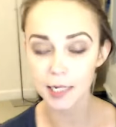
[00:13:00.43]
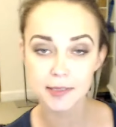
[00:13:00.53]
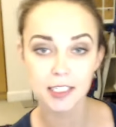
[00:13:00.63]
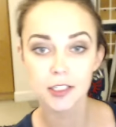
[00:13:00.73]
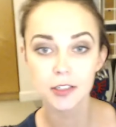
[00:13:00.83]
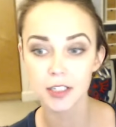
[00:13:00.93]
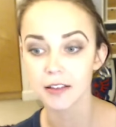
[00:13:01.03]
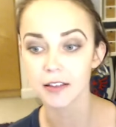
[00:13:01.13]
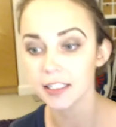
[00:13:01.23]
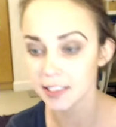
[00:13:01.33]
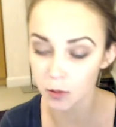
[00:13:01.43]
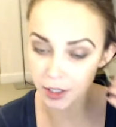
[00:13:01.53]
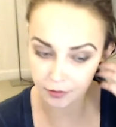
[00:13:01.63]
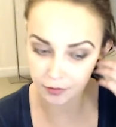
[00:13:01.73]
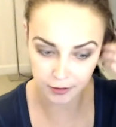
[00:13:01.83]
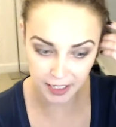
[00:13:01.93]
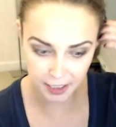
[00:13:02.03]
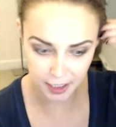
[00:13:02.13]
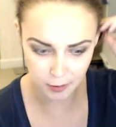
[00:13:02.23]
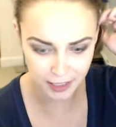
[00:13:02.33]
absolutely. That's wonderful.
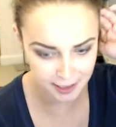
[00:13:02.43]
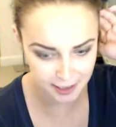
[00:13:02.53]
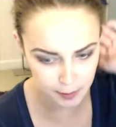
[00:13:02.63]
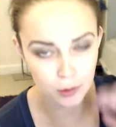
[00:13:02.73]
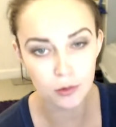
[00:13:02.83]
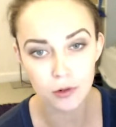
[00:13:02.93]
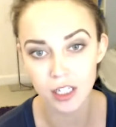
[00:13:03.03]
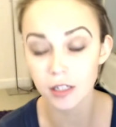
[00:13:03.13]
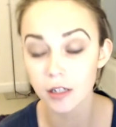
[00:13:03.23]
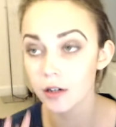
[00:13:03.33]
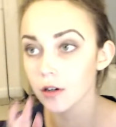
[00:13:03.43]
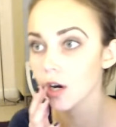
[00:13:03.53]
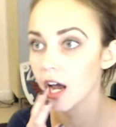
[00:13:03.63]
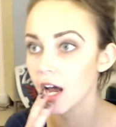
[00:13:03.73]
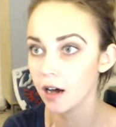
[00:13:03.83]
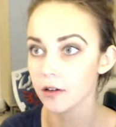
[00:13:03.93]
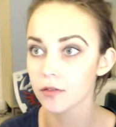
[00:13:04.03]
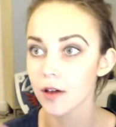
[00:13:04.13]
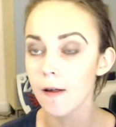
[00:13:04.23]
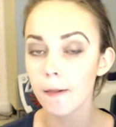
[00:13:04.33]
Thank you. And that's super cool that you
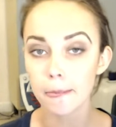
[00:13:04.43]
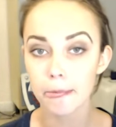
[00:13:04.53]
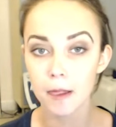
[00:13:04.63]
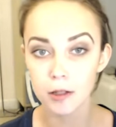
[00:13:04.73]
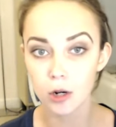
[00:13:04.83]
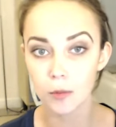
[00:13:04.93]
have, you know,